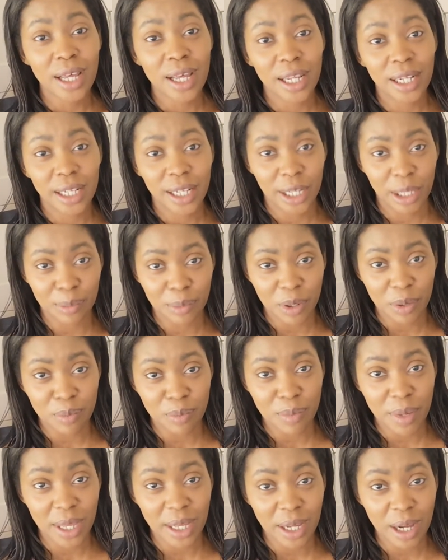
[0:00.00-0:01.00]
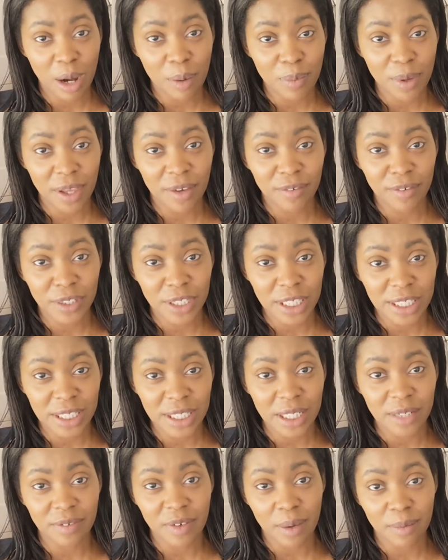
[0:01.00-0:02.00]
a little bit of makeup if
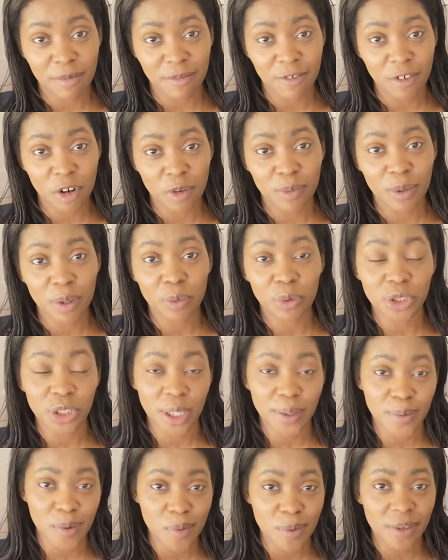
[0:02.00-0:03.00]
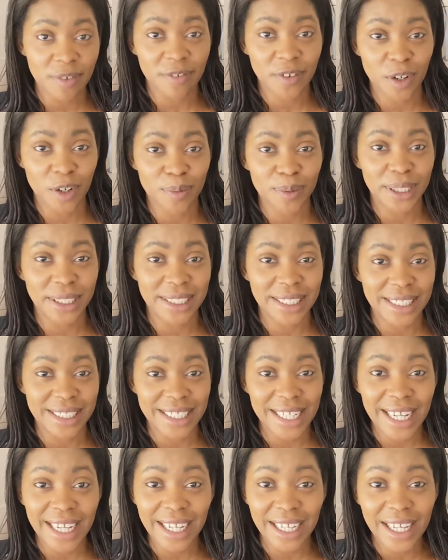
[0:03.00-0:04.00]
needed, if I'm filming, which I will be filming
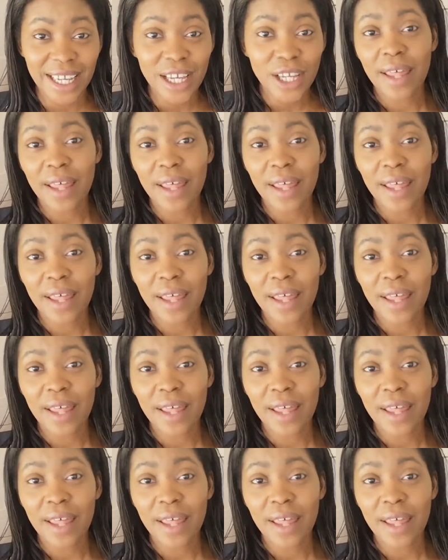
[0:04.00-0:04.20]
today,